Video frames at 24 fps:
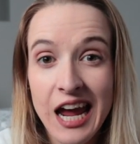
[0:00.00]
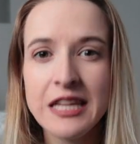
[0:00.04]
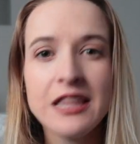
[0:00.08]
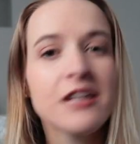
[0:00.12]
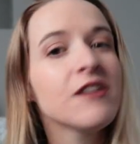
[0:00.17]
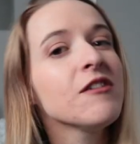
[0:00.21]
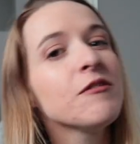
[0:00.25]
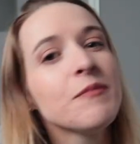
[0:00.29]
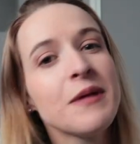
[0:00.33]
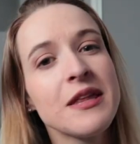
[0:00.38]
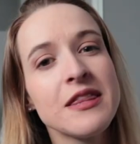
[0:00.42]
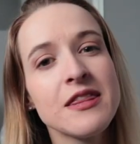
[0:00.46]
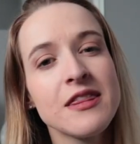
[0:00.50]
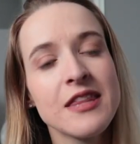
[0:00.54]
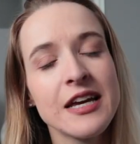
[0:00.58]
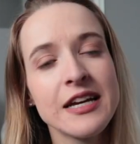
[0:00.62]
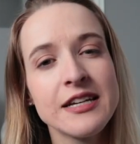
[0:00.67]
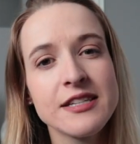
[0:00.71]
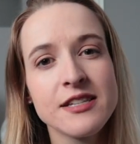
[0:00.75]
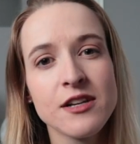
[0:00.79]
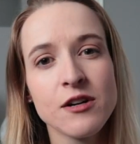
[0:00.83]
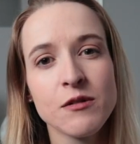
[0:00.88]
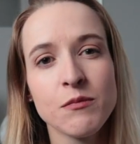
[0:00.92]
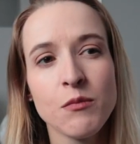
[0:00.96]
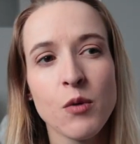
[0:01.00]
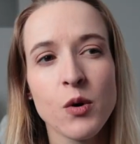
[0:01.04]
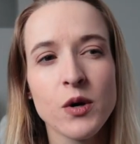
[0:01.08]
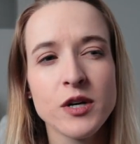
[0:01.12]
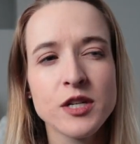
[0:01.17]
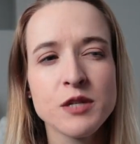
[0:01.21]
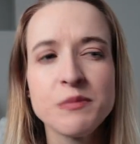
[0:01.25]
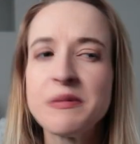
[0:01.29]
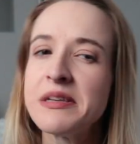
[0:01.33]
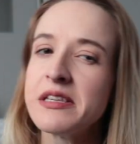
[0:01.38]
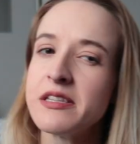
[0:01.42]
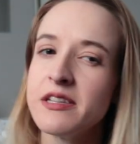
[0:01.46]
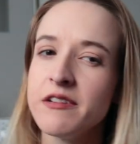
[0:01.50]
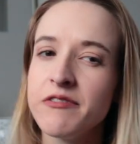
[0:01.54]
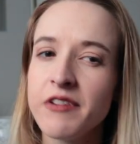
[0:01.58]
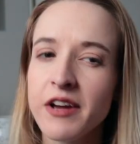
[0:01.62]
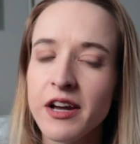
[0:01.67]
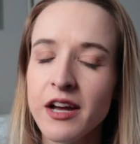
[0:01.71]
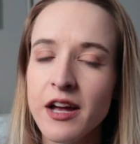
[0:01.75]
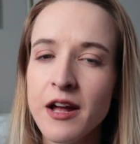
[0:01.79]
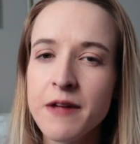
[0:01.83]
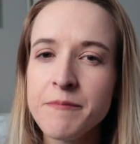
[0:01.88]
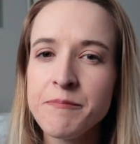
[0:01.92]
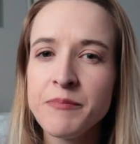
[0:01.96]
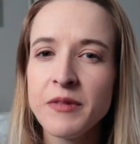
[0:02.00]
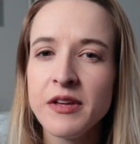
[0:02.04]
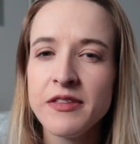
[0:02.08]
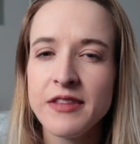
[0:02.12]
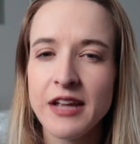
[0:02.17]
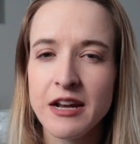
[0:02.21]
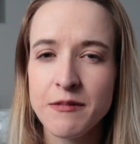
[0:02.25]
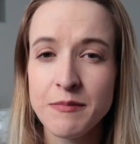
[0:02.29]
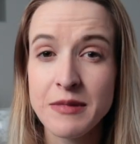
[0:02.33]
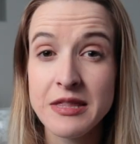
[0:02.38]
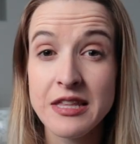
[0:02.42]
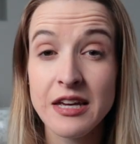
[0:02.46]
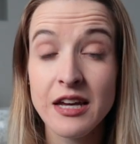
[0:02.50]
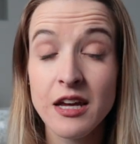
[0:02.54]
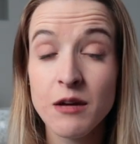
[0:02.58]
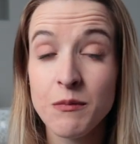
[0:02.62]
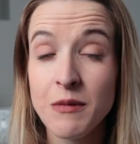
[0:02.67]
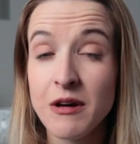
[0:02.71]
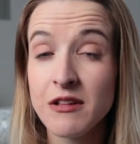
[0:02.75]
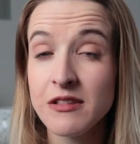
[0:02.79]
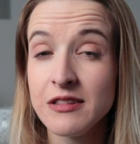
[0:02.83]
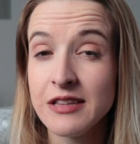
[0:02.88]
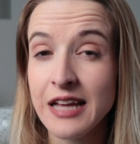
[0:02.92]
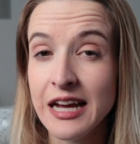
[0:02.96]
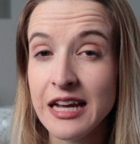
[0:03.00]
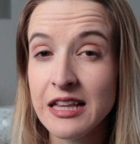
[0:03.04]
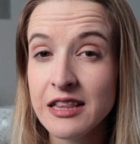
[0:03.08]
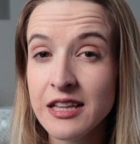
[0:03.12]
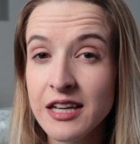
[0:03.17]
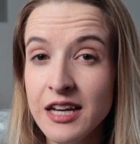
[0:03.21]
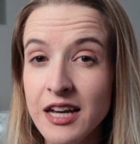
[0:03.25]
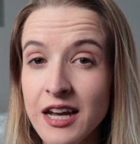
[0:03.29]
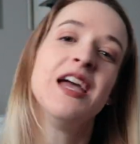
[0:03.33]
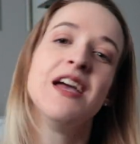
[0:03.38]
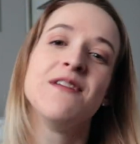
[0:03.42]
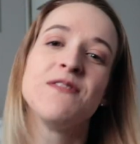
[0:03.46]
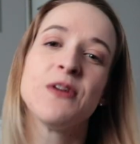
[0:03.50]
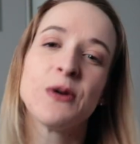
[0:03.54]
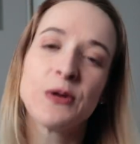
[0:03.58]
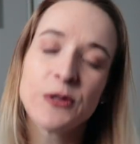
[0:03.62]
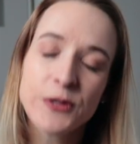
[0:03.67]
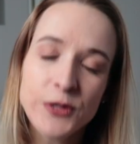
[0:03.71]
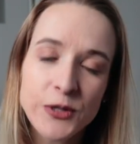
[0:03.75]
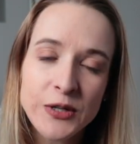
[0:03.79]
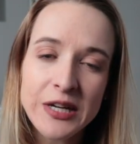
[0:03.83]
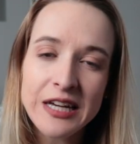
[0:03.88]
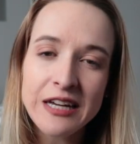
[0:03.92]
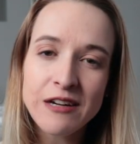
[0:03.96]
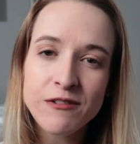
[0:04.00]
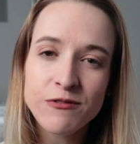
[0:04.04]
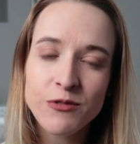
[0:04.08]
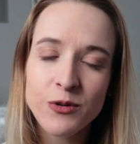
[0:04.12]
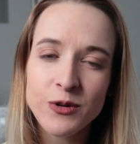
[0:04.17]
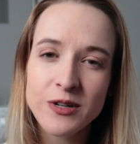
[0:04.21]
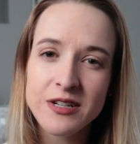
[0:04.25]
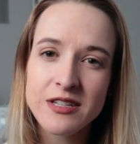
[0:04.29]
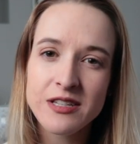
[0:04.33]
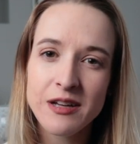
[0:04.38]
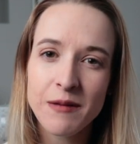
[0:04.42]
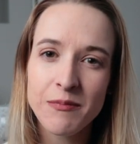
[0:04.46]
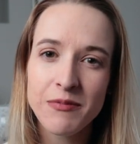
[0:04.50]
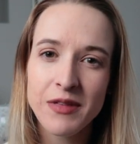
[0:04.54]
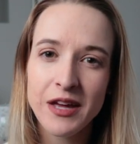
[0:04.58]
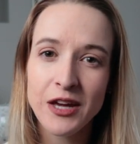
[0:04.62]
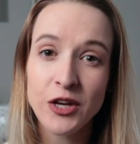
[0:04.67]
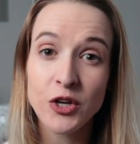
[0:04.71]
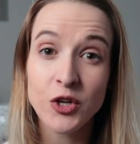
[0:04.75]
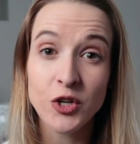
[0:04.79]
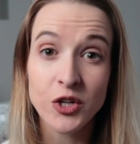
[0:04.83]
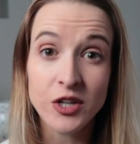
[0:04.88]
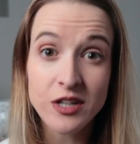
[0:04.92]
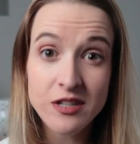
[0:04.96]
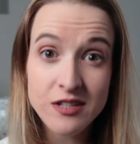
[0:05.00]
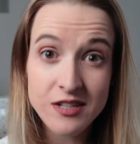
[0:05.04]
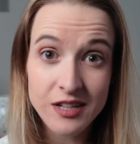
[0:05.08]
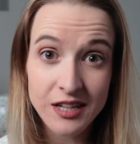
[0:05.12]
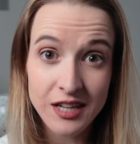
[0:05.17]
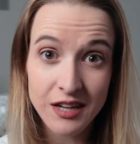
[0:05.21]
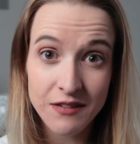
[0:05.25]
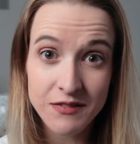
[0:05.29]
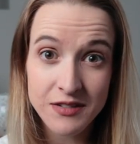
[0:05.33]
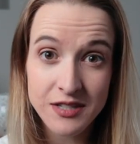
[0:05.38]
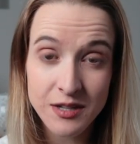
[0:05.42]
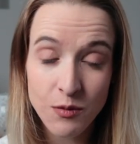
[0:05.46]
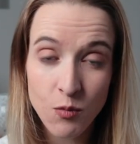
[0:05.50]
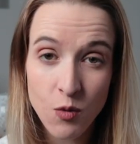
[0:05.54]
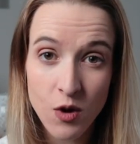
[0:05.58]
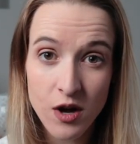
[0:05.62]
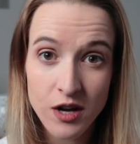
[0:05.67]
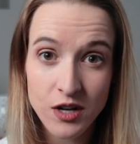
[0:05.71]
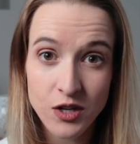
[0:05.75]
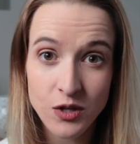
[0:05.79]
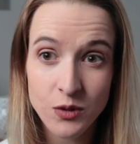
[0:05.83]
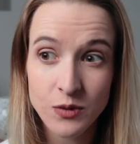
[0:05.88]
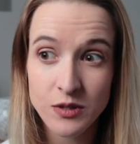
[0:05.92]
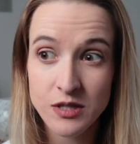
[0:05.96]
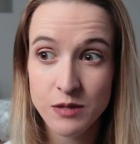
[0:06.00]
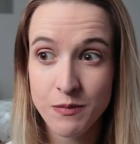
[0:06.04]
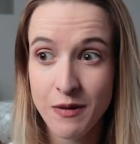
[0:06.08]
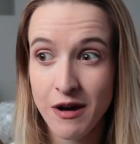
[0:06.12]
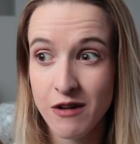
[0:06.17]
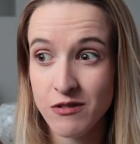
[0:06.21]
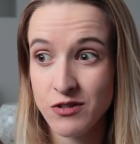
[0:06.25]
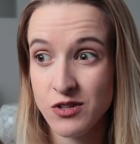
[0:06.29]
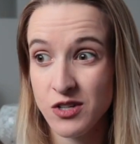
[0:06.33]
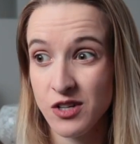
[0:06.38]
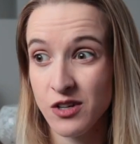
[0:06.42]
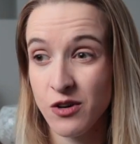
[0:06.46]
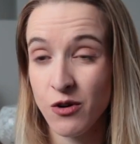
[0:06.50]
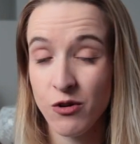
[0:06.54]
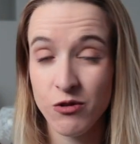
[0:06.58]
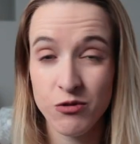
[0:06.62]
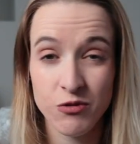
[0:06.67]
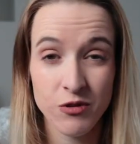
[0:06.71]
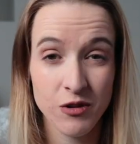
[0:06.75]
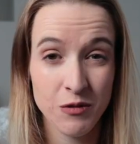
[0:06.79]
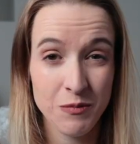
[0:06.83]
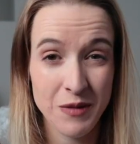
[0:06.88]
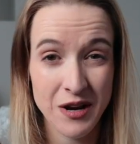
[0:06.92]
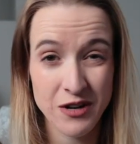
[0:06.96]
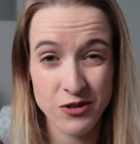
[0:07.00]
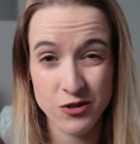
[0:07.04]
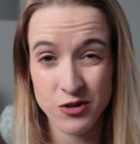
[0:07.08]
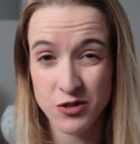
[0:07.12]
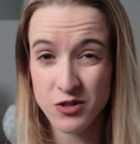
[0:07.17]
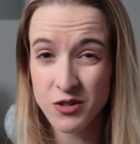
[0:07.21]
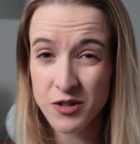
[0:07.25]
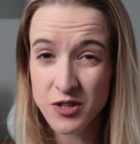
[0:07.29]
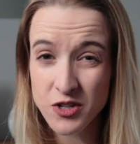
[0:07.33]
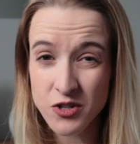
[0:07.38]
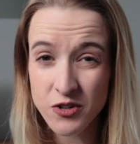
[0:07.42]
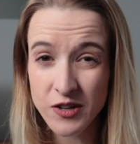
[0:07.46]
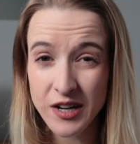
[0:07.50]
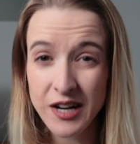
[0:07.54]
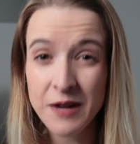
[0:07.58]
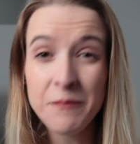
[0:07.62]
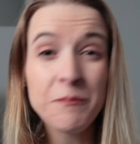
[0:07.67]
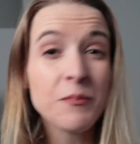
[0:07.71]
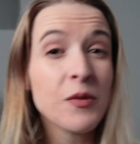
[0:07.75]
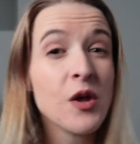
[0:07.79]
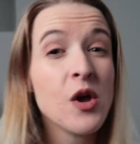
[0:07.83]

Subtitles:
And there have been things that are more specific that I've been thinking about lately. If you're looking for something good to give someone who is about to go through a major surgery,